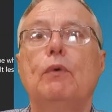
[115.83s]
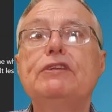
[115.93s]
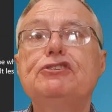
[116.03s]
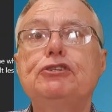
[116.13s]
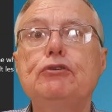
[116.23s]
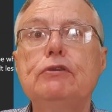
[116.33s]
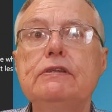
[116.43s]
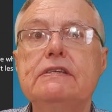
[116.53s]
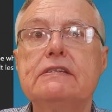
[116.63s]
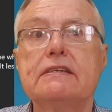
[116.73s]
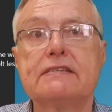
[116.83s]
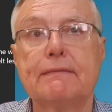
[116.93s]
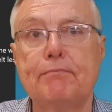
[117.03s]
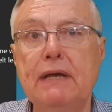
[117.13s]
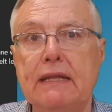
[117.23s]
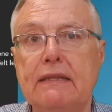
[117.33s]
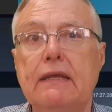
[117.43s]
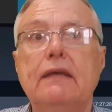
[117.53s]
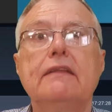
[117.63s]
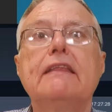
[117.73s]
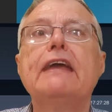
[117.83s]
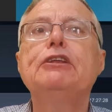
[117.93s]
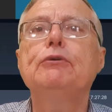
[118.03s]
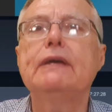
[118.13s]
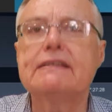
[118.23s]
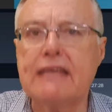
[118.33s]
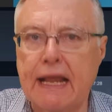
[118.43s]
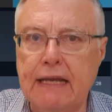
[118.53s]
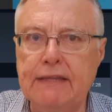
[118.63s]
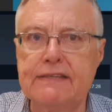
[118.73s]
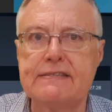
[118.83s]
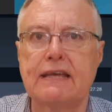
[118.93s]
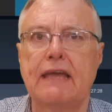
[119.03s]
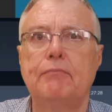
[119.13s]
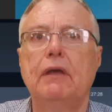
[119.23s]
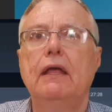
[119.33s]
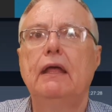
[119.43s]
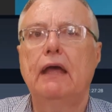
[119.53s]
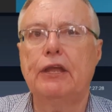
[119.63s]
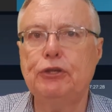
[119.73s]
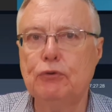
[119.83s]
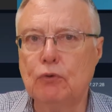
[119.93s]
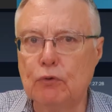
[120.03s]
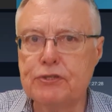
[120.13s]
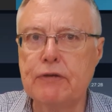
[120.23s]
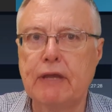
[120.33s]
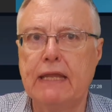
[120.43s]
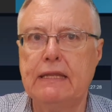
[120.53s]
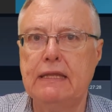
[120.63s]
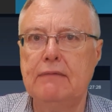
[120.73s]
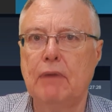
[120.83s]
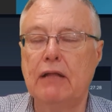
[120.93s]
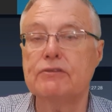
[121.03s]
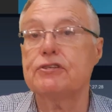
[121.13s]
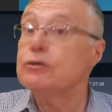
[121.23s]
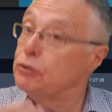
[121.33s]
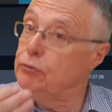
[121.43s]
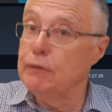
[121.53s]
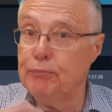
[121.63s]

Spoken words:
When students submit, they do exactly the same, and you also get emails to